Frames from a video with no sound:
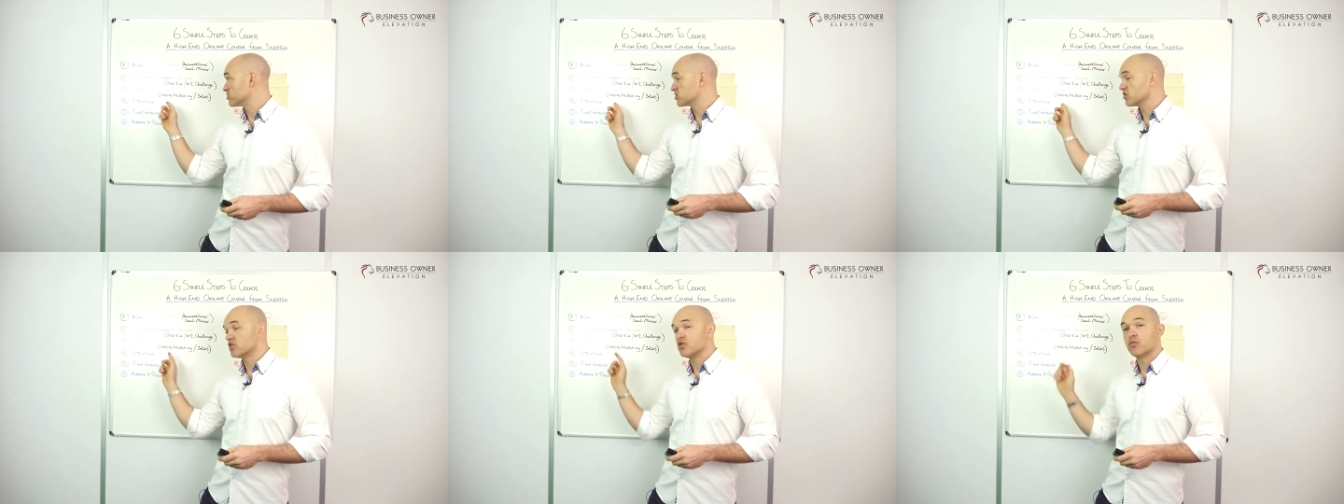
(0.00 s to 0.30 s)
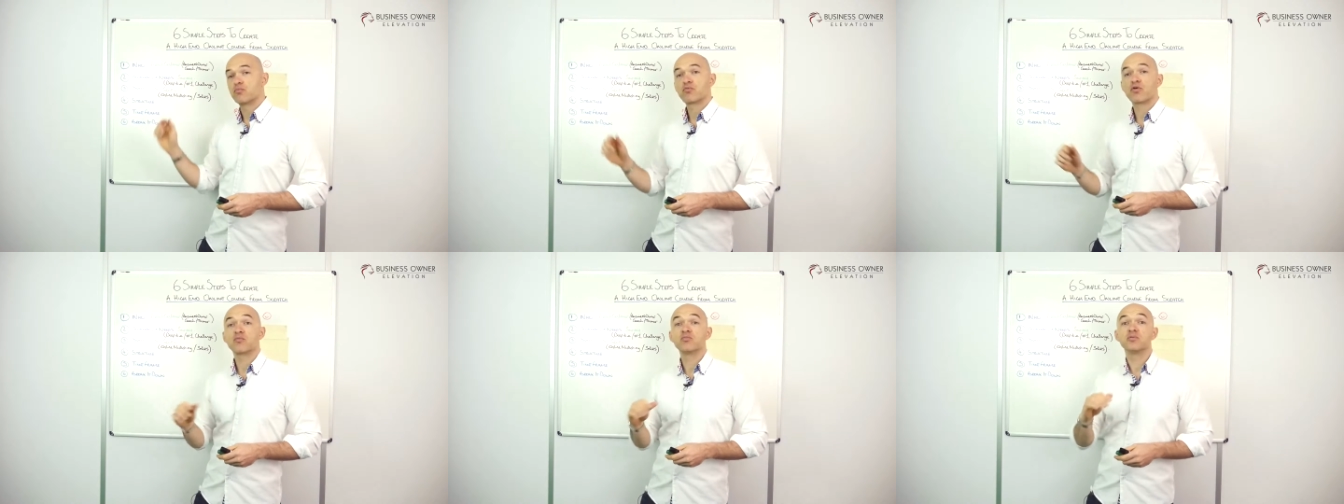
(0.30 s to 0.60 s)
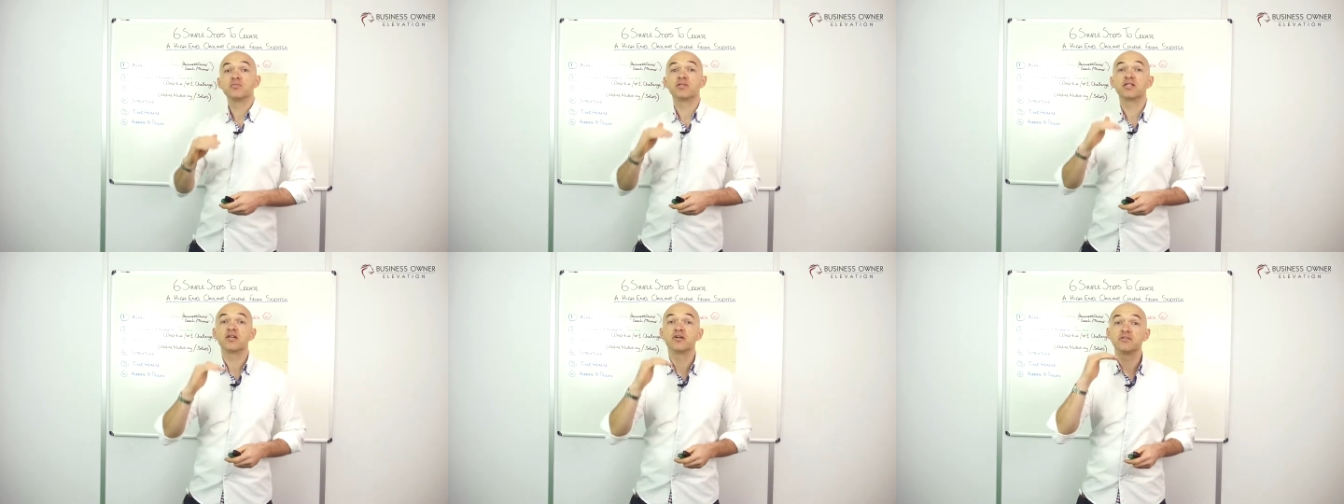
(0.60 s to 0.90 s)
So you're
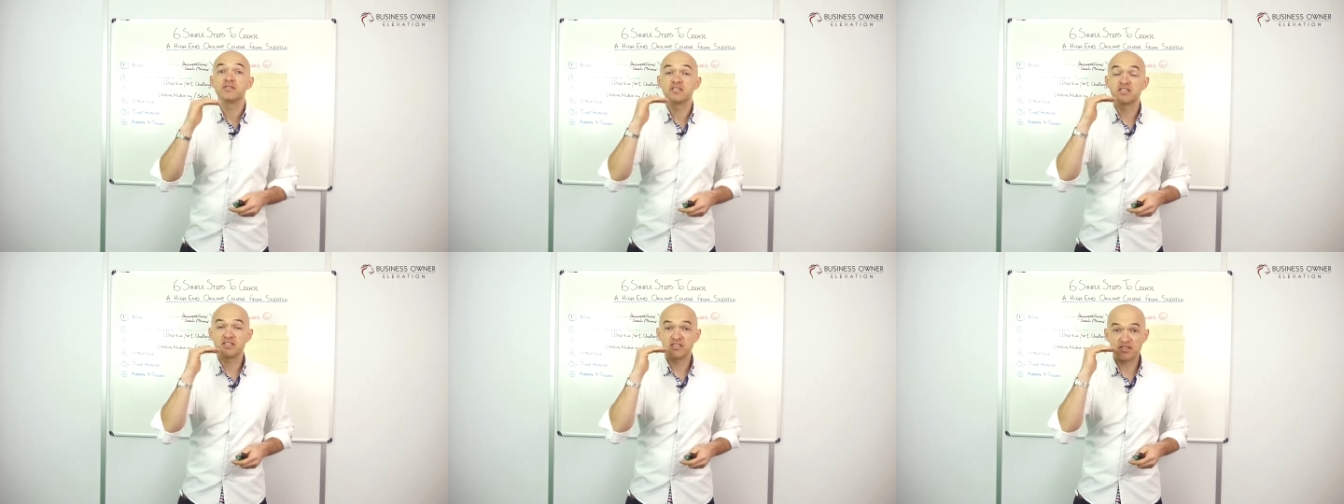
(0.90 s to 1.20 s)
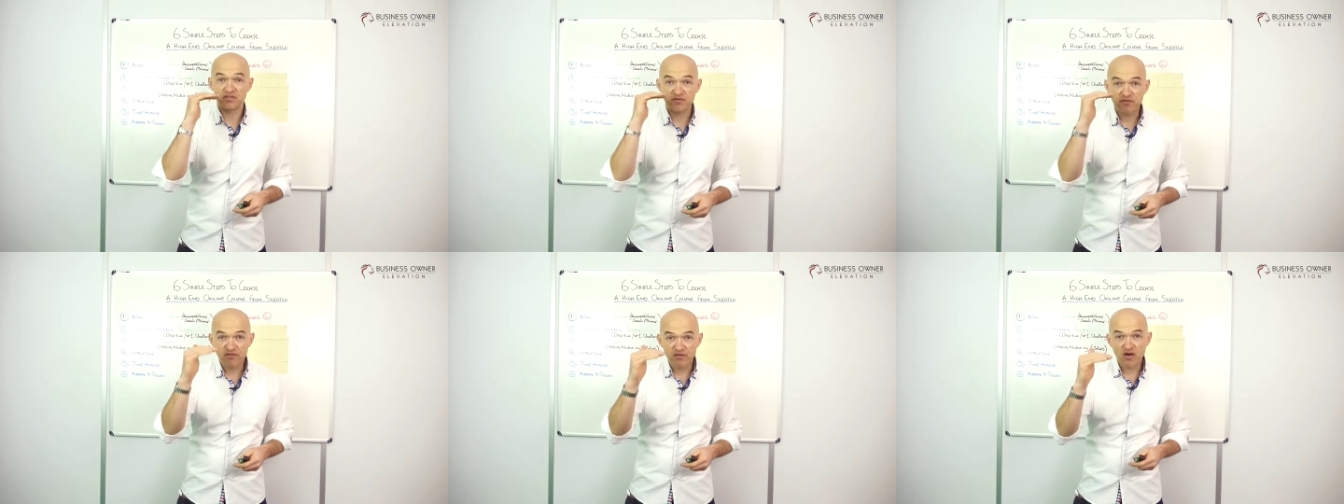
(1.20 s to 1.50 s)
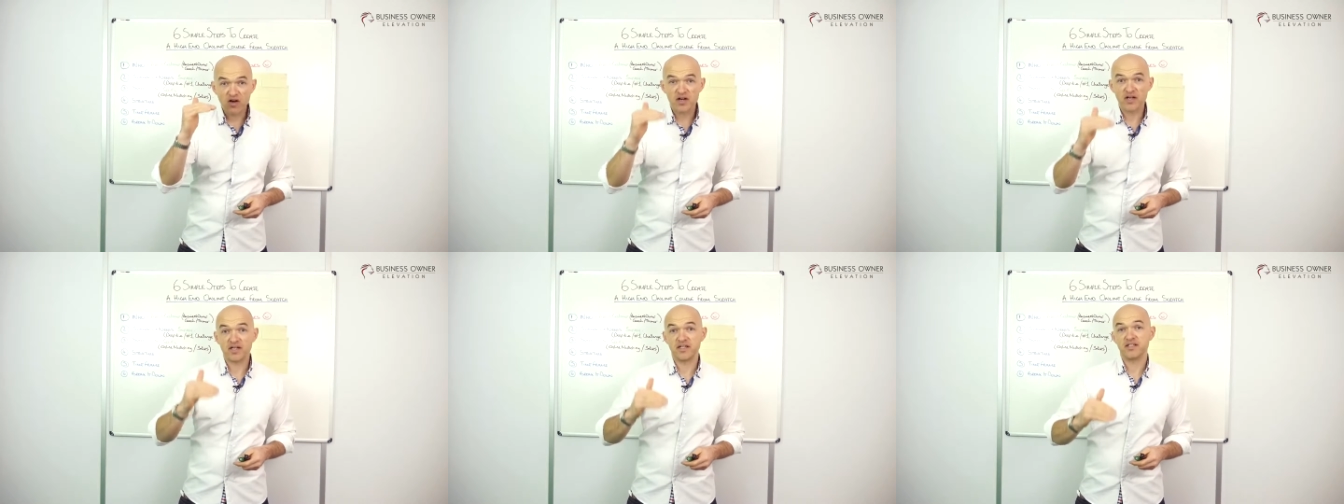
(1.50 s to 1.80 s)
probably going to
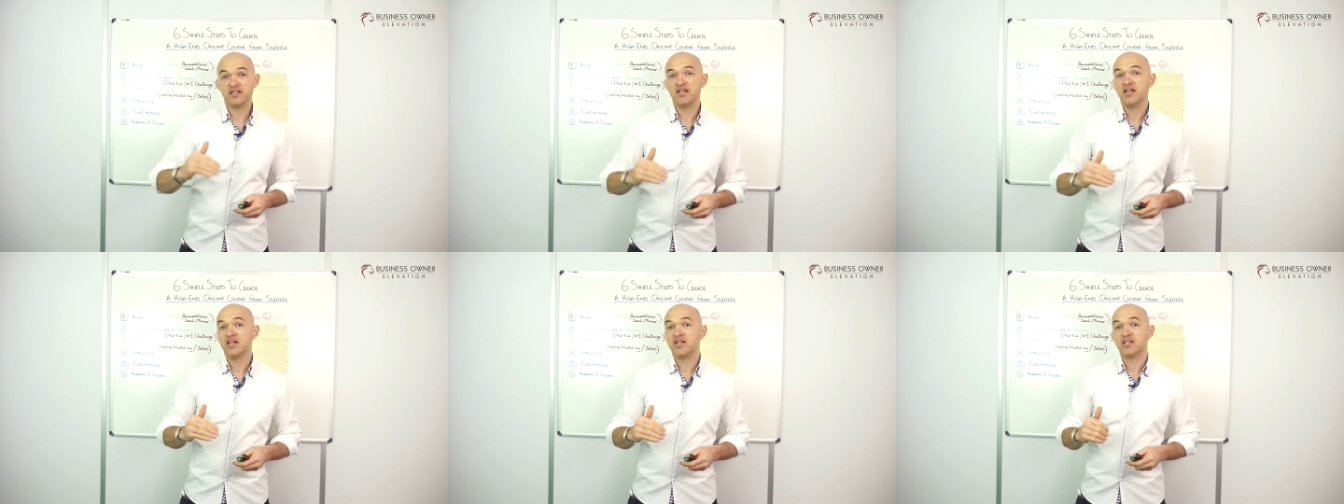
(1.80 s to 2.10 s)
define,